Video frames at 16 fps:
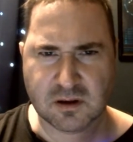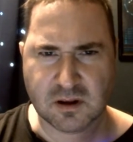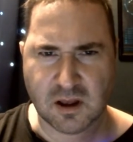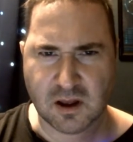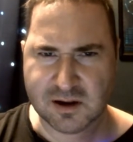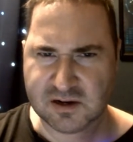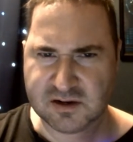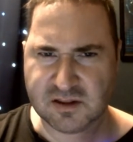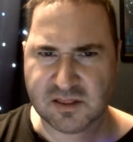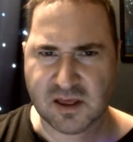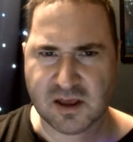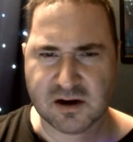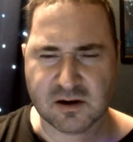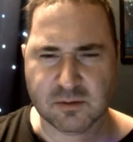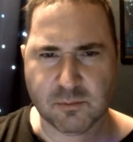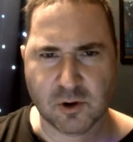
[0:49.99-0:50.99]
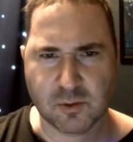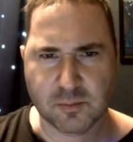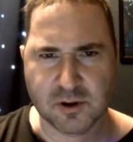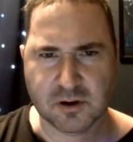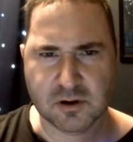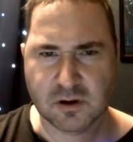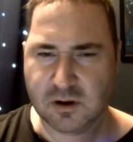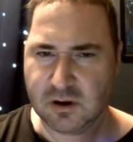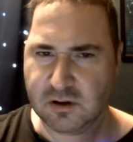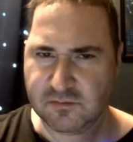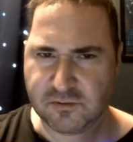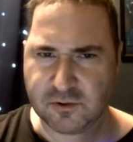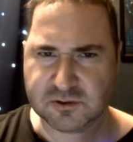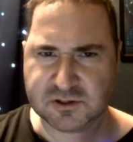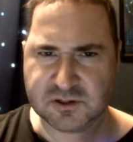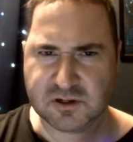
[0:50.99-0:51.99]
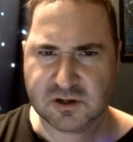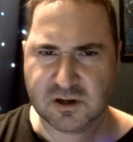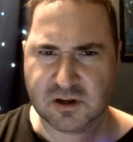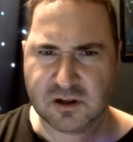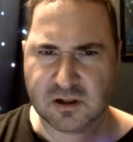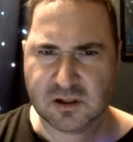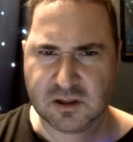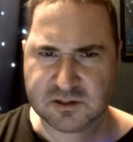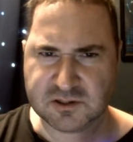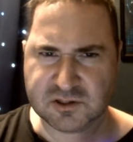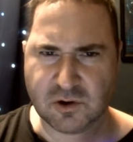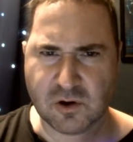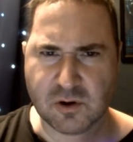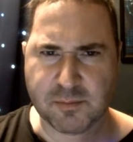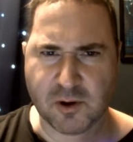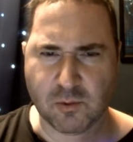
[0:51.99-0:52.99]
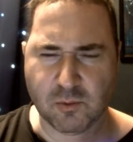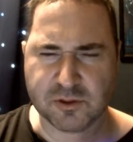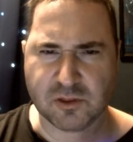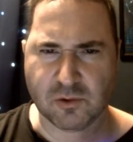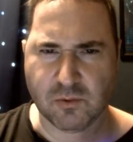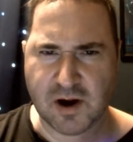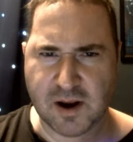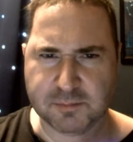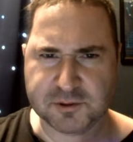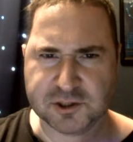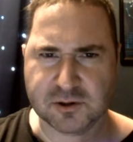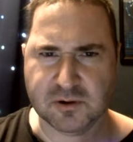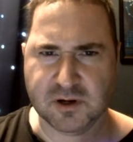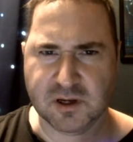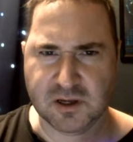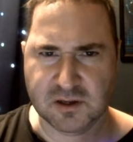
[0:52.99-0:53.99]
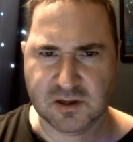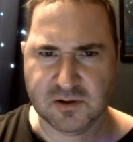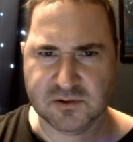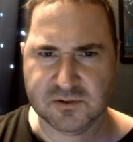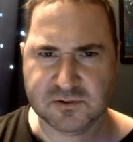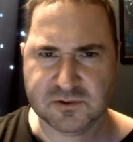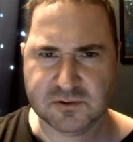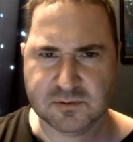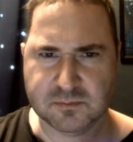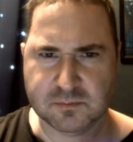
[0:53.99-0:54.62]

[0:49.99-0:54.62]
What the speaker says: I'll get to that in a moment. First, let's talk about what the rapture is.